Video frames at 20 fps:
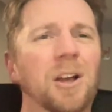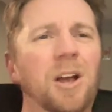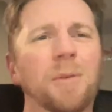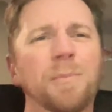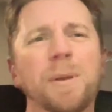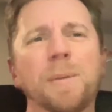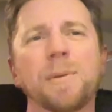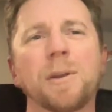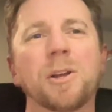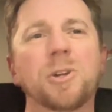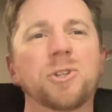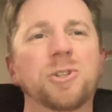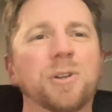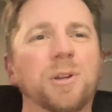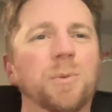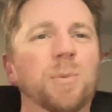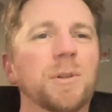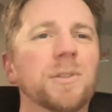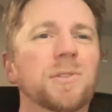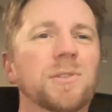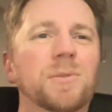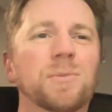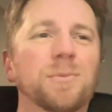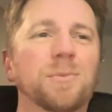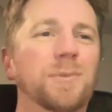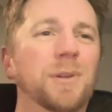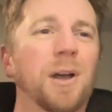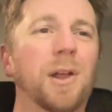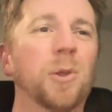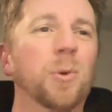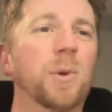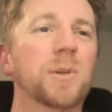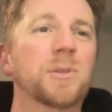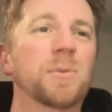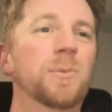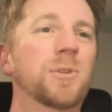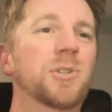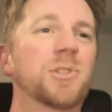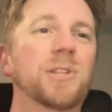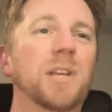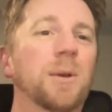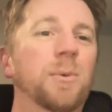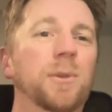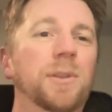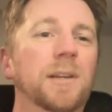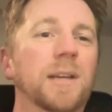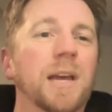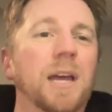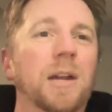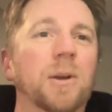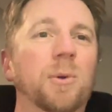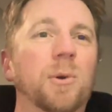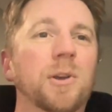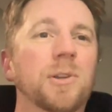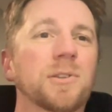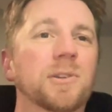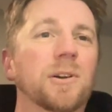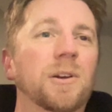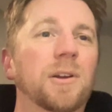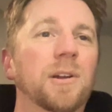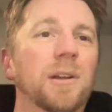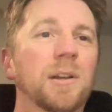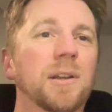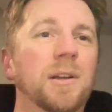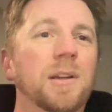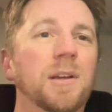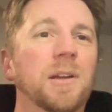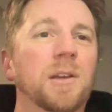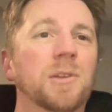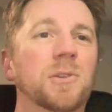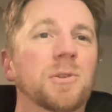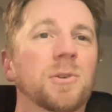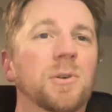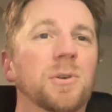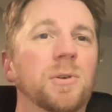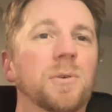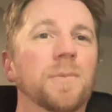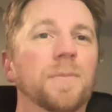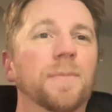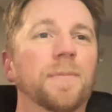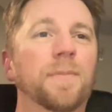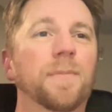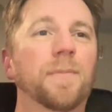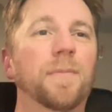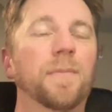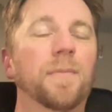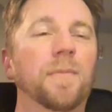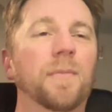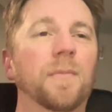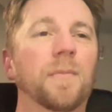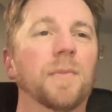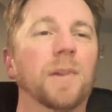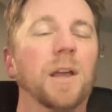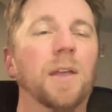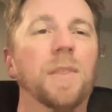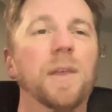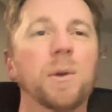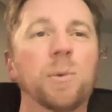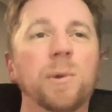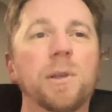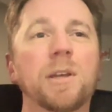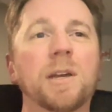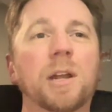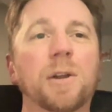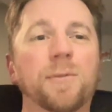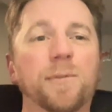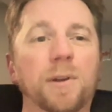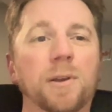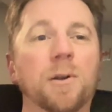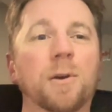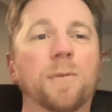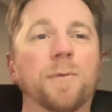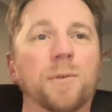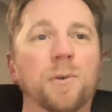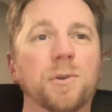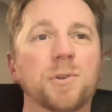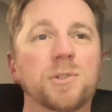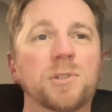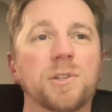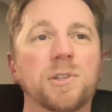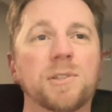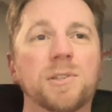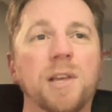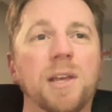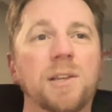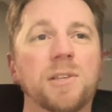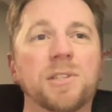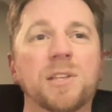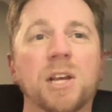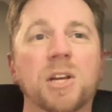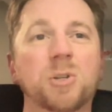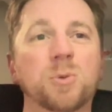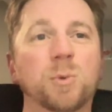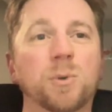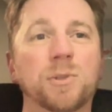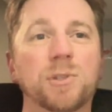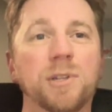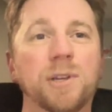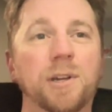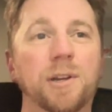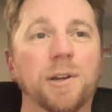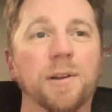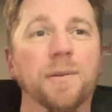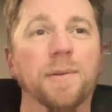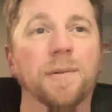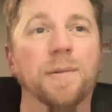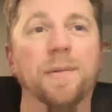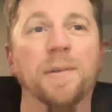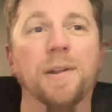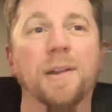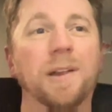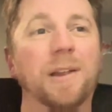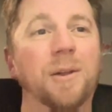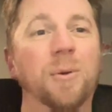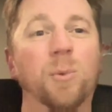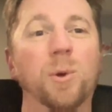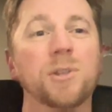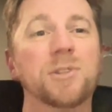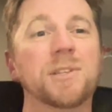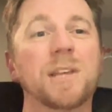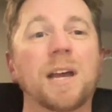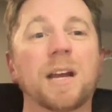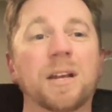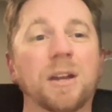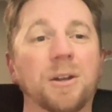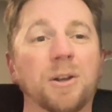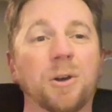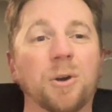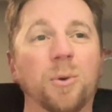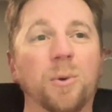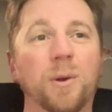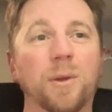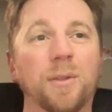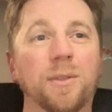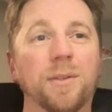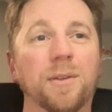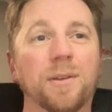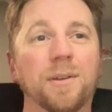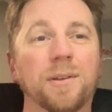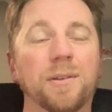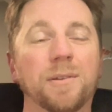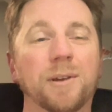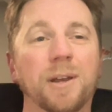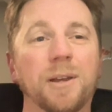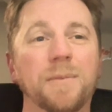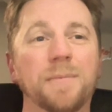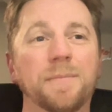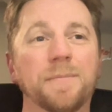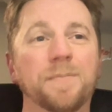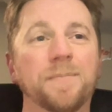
Maybe I should. Otherwise, I'm just saying what the categories are. So I think what you got to figure out first is, hey, sexual's here. What's that going to go with, right?